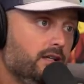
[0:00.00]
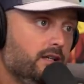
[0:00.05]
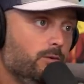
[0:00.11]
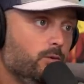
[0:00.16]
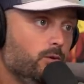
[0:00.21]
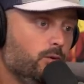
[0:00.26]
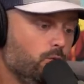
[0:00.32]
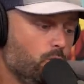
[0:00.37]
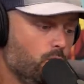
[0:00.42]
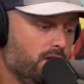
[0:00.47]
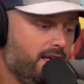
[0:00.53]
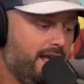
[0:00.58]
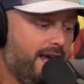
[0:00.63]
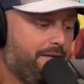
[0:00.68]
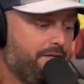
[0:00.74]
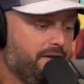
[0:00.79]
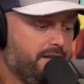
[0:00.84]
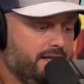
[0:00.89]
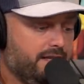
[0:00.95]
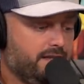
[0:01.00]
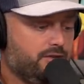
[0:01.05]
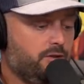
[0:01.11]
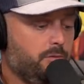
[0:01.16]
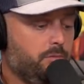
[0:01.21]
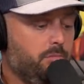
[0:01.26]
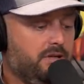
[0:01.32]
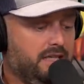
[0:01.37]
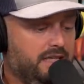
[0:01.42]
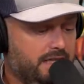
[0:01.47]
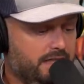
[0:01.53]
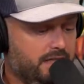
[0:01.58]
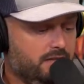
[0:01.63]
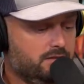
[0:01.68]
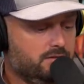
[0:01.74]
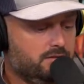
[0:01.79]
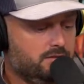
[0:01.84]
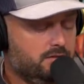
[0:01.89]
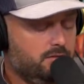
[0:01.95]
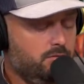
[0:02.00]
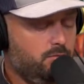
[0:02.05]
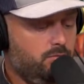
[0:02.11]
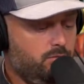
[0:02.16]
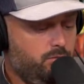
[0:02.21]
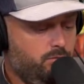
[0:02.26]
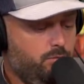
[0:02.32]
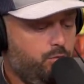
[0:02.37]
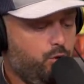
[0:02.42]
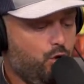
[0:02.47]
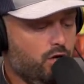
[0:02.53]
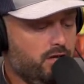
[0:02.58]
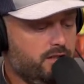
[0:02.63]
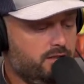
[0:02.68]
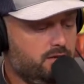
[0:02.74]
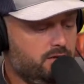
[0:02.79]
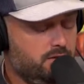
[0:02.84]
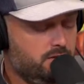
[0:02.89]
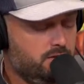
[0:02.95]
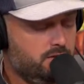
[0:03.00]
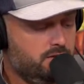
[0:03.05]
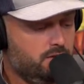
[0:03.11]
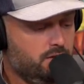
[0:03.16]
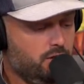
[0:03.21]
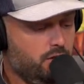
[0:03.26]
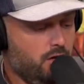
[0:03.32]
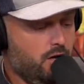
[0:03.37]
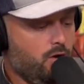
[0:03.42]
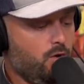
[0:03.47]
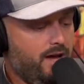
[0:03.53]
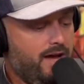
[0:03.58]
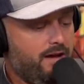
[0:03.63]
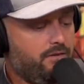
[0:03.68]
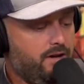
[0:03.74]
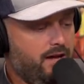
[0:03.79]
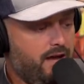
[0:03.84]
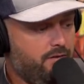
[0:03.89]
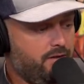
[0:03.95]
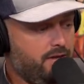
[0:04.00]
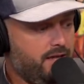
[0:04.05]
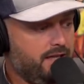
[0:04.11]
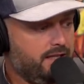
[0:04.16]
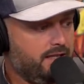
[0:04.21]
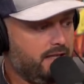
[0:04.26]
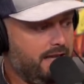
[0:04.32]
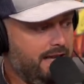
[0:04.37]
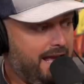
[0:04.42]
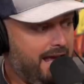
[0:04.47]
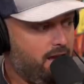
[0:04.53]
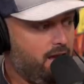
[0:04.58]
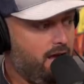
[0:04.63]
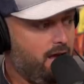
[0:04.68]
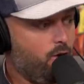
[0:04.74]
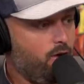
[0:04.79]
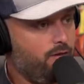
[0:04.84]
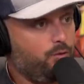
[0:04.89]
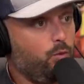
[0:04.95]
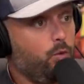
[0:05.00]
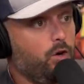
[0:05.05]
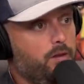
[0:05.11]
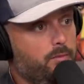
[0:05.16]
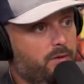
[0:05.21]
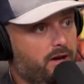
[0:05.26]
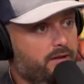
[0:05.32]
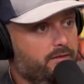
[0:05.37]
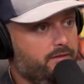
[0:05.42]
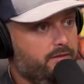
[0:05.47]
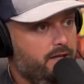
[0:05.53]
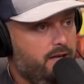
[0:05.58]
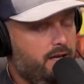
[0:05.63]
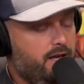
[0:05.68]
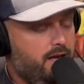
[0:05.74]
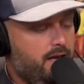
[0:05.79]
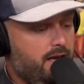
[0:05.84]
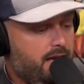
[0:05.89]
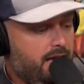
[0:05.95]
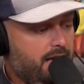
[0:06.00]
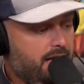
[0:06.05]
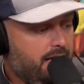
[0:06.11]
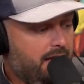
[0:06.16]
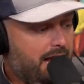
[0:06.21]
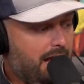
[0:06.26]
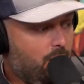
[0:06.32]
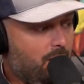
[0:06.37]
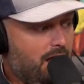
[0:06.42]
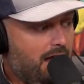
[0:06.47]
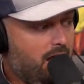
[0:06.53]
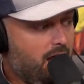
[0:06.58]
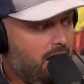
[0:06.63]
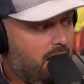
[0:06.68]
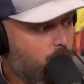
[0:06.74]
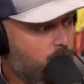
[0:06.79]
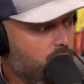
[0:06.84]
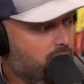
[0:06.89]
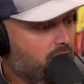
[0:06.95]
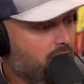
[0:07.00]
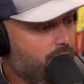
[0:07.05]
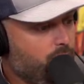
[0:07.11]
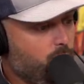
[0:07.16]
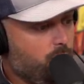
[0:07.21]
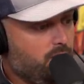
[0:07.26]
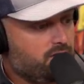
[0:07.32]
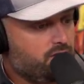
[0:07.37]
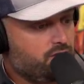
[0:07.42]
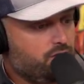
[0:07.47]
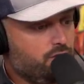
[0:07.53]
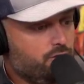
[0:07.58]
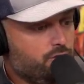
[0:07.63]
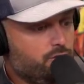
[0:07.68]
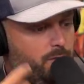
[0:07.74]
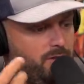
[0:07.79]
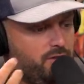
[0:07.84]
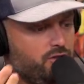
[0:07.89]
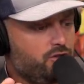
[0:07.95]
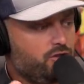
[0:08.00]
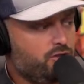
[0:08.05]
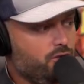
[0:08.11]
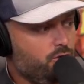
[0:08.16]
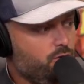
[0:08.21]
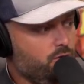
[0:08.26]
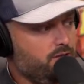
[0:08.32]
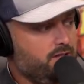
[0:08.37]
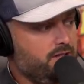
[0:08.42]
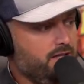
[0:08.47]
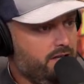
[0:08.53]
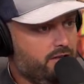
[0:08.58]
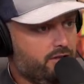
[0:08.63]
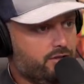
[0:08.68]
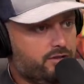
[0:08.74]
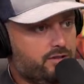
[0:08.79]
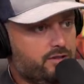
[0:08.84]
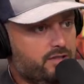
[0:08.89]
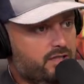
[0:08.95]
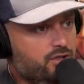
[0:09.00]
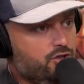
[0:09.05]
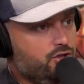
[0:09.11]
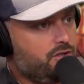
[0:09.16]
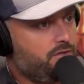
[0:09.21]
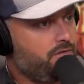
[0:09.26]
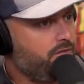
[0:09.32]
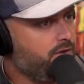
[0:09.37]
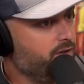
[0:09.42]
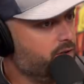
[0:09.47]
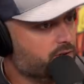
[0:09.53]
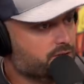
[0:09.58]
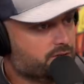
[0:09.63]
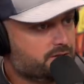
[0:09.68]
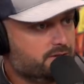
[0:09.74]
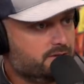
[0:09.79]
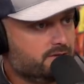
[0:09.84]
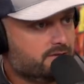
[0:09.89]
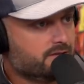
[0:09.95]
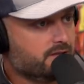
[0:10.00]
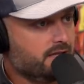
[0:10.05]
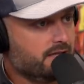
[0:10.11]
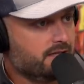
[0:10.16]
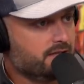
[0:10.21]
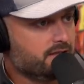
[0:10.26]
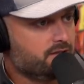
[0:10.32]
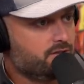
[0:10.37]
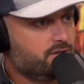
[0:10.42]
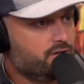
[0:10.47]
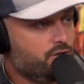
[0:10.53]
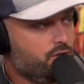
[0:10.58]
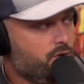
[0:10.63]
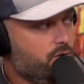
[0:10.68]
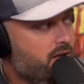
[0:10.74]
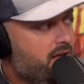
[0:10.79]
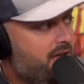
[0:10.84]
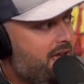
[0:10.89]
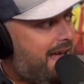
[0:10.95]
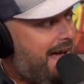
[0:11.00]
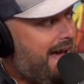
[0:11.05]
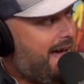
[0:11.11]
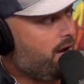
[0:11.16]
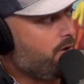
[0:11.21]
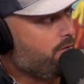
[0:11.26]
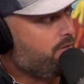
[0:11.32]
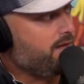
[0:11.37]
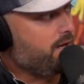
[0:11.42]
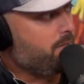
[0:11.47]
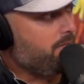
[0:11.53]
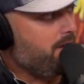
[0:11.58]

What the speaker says: would want everything to be put, you know, everything, like I don't have to worry about it. And I would love to wear a suit, especially start doing theaters and just feels like a suit. I don't think,